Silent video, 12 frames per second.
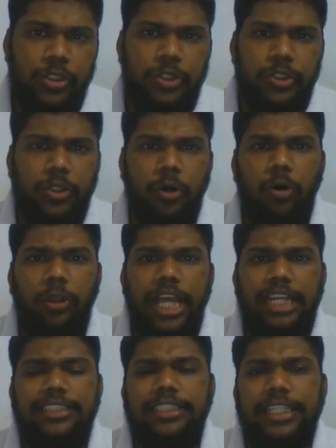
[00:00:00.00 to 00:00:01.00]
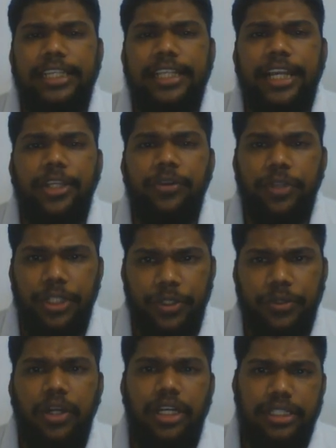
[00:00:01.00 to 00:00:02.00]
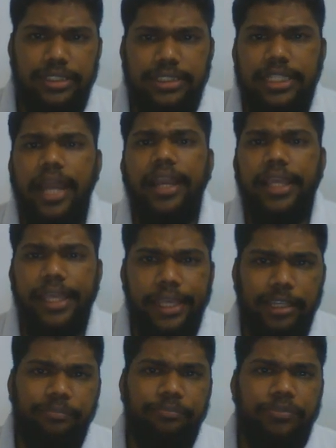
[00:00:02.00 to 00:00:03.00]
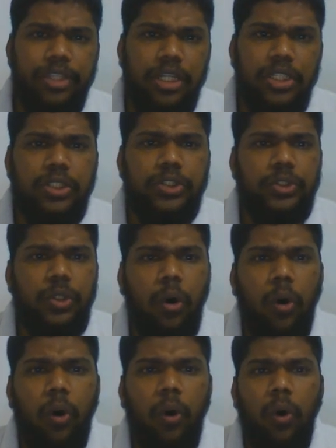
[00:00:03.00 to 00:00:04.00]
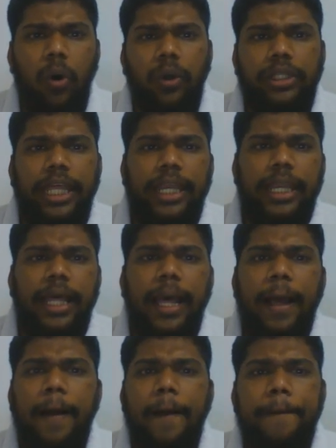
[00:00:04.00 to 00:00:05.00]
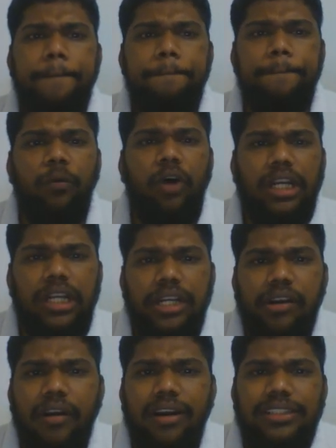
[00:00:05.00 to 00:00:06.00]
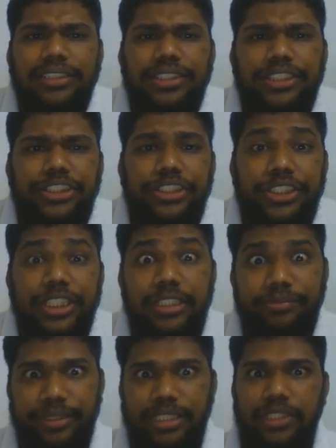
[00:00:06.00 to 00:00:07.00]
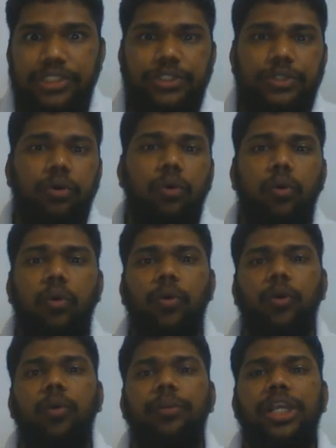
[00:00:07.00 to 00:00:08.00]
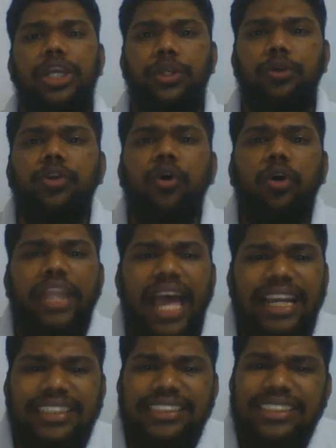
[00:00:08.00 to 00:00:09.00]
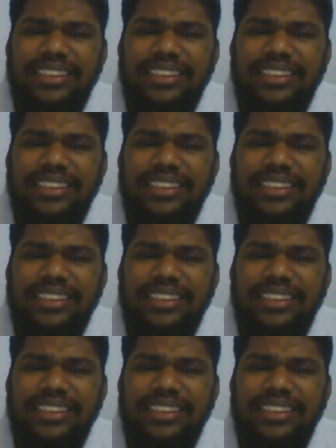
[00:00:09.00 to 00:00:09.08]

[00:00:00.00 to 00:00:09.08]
So that's the thing that you need to understand here. So then what are transition metals? So normally you know that